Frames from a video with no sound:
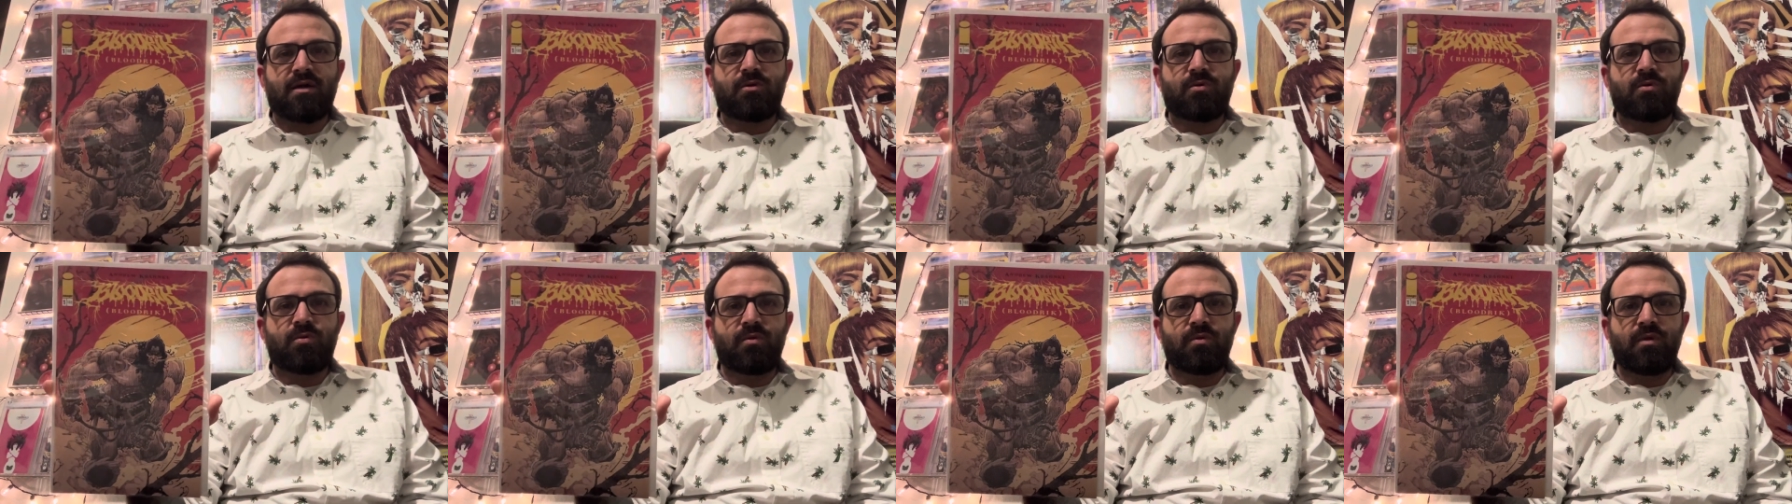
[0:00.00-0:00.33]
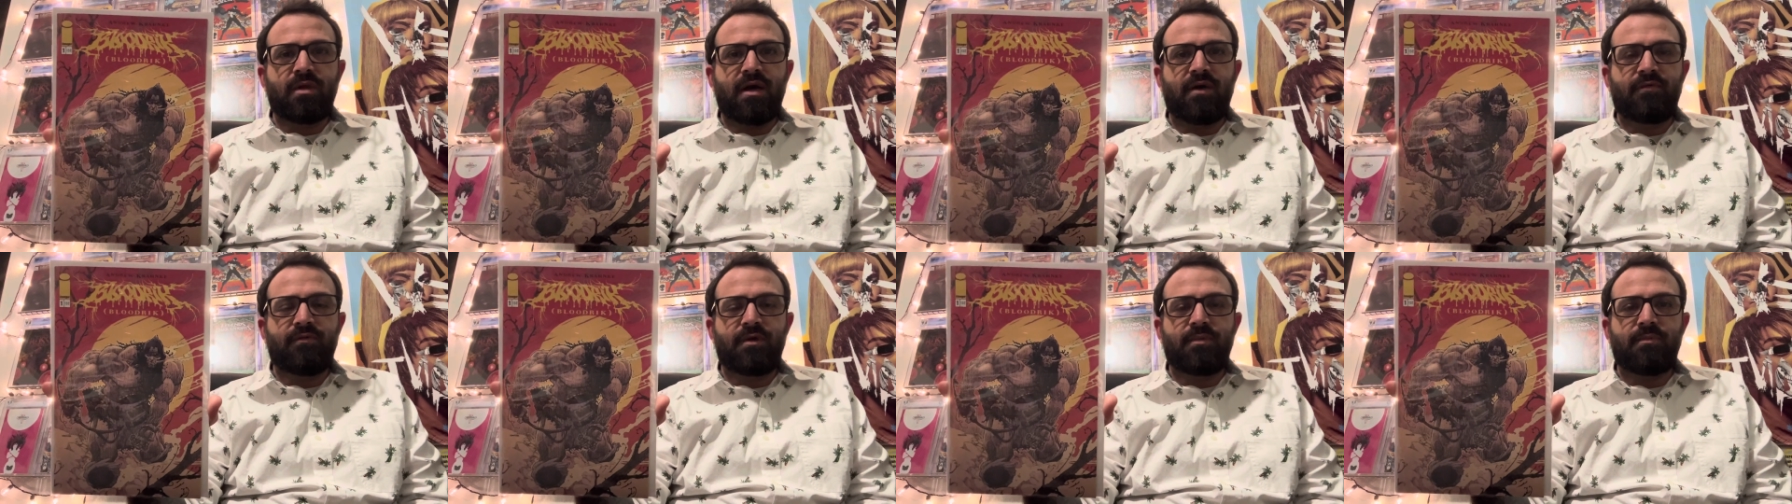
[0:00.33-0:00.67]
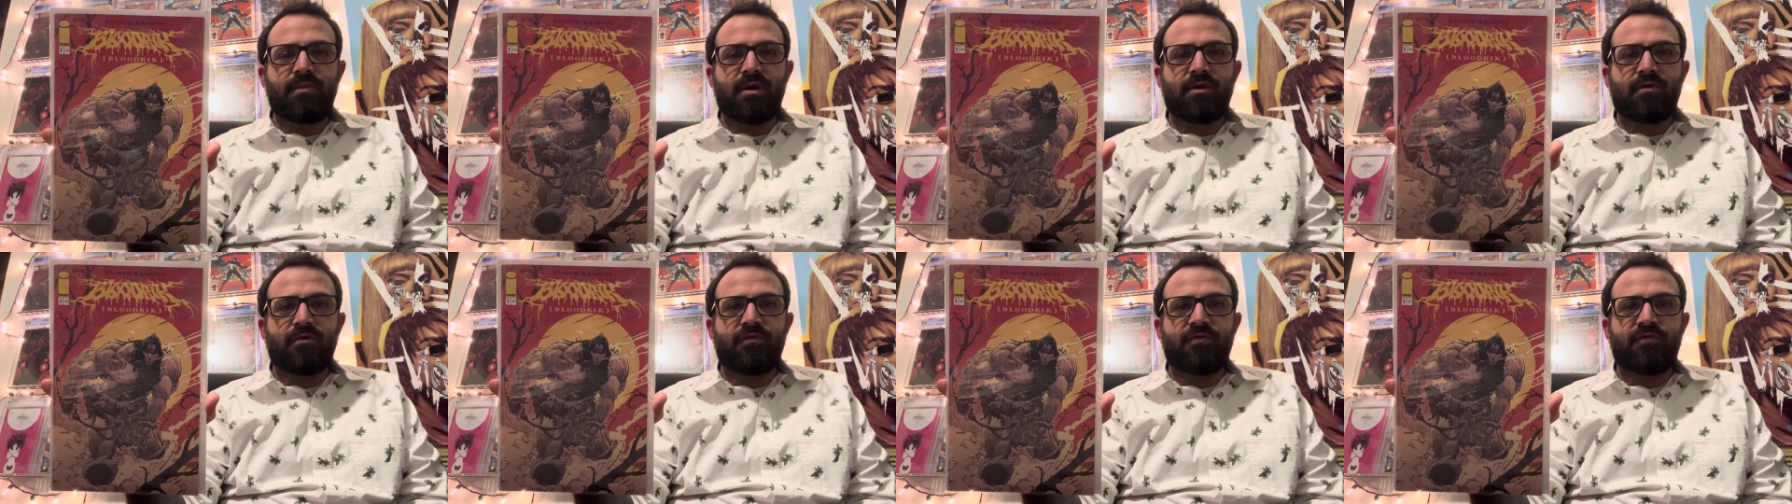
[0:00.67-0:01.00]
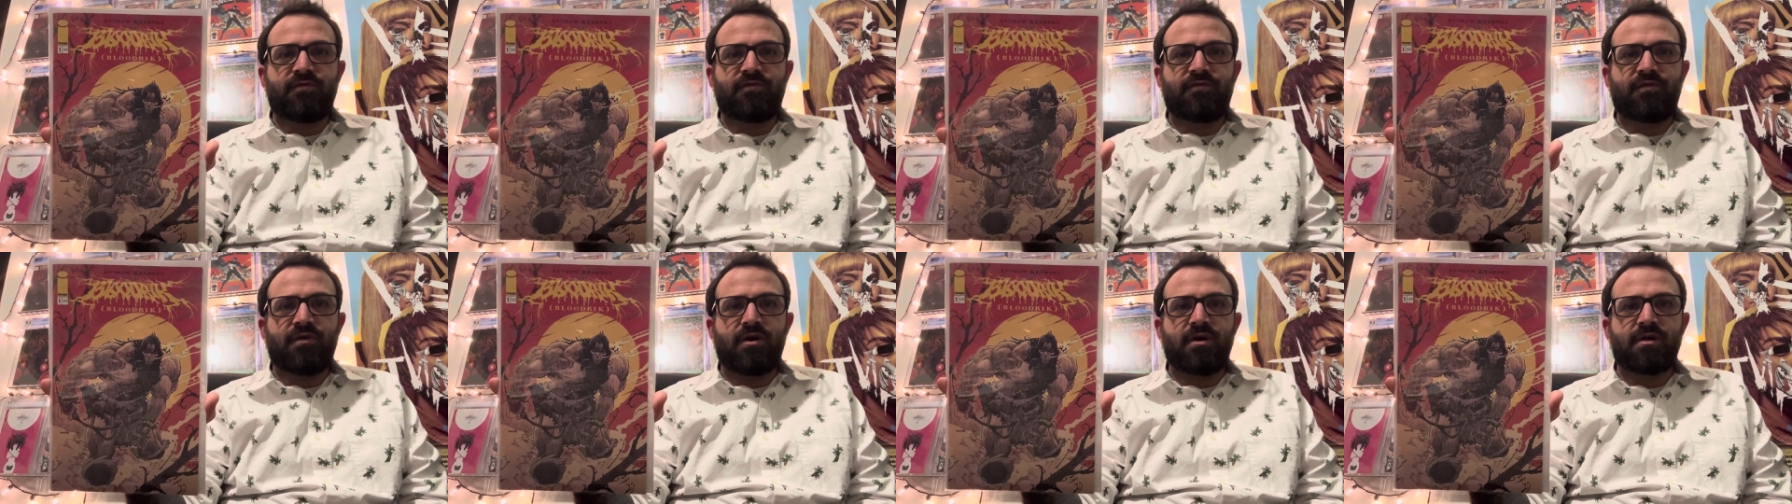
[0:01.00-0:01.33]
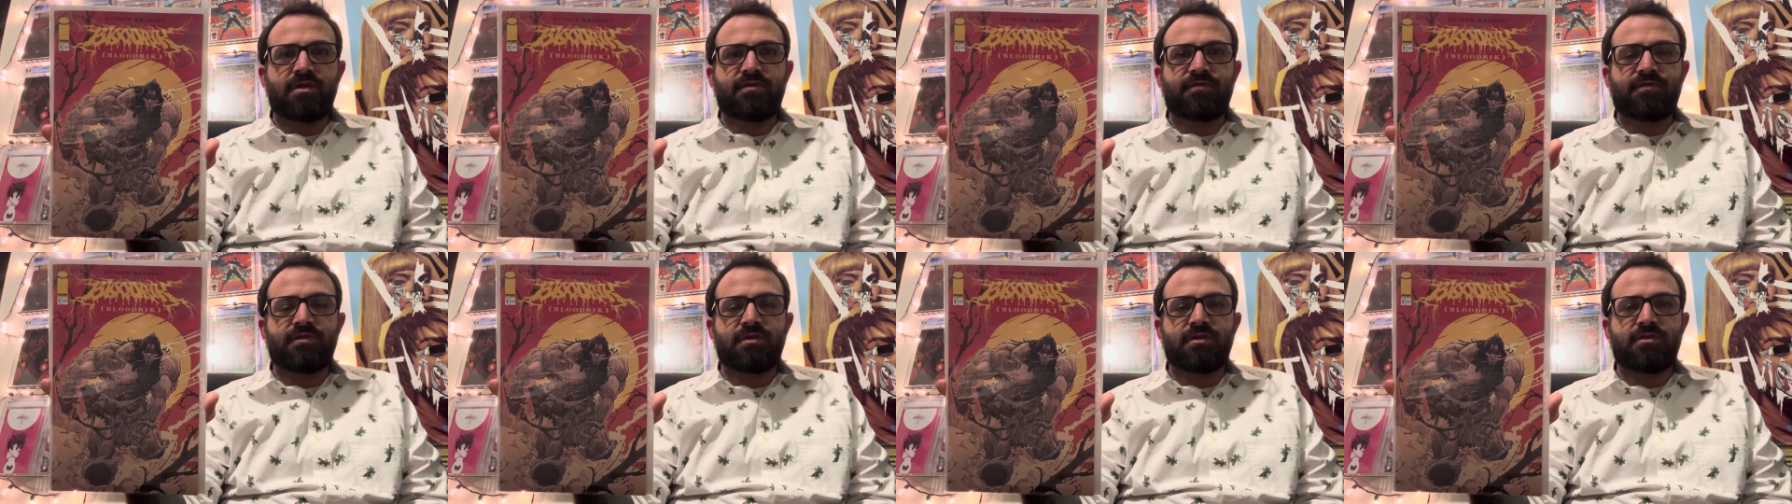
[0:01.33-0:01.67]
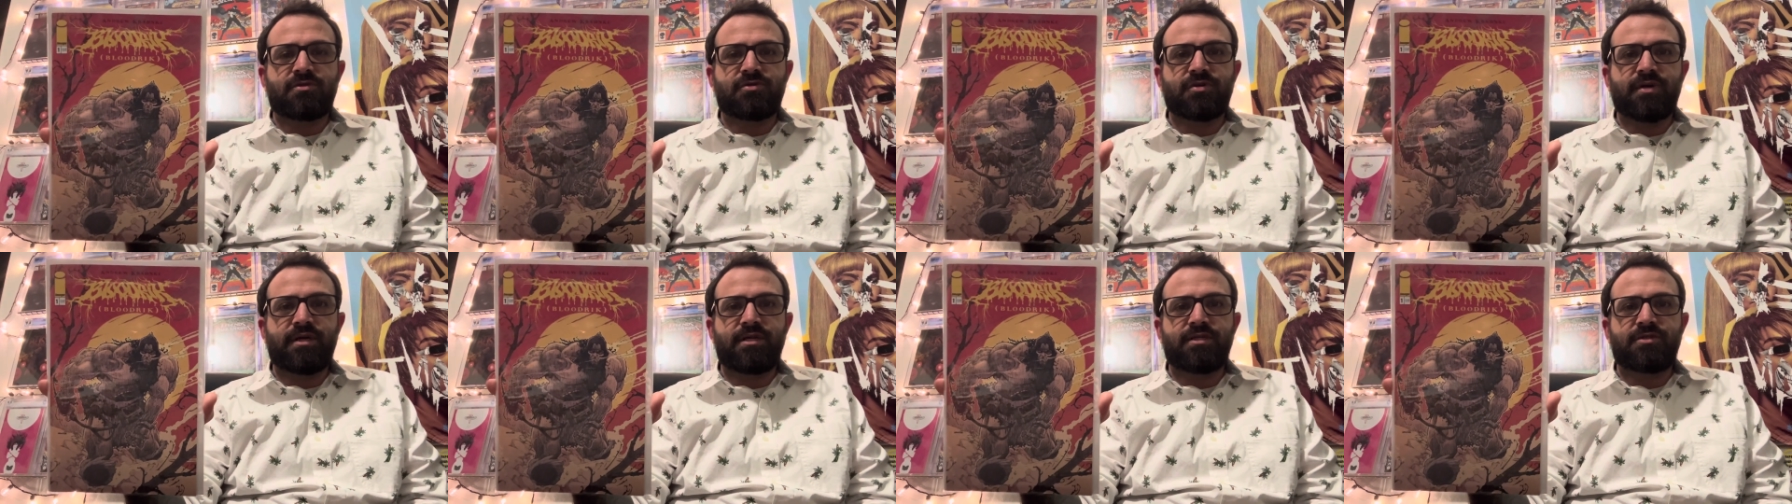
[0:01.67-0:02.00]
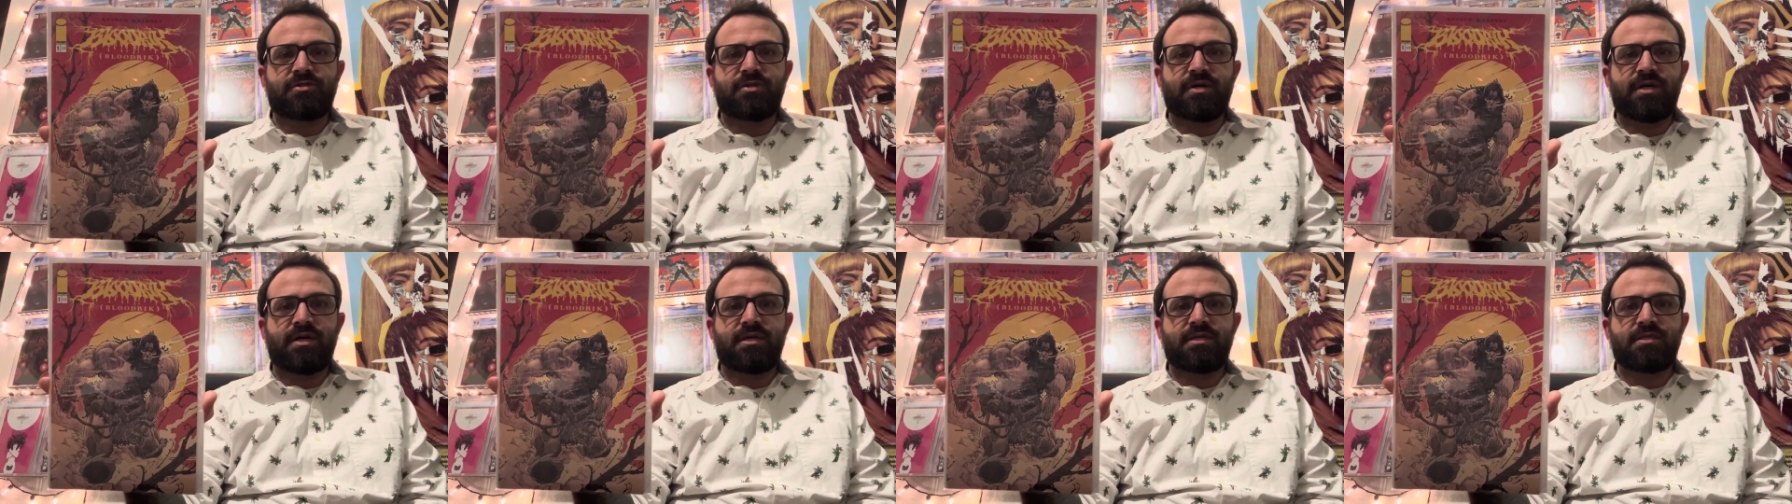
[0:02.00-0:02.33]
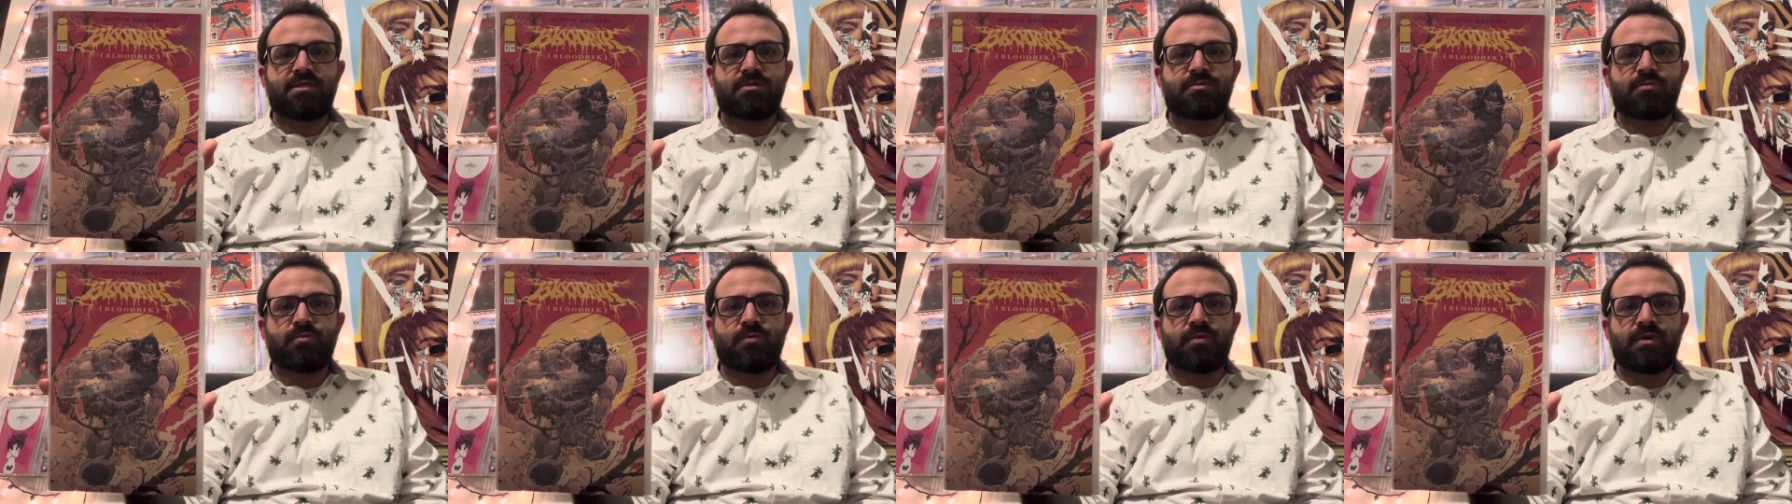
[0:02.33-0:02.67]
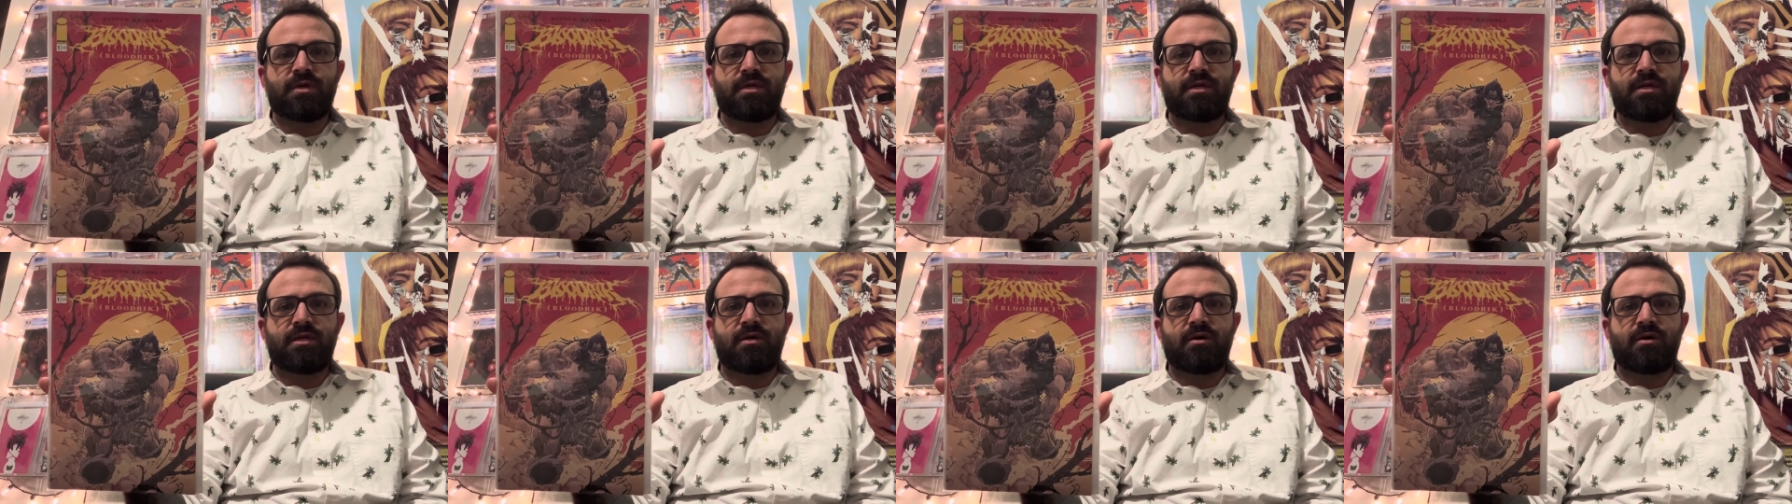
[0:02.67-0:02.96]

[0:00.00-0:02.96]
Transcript: cool heavy metal font for the trade dress. Really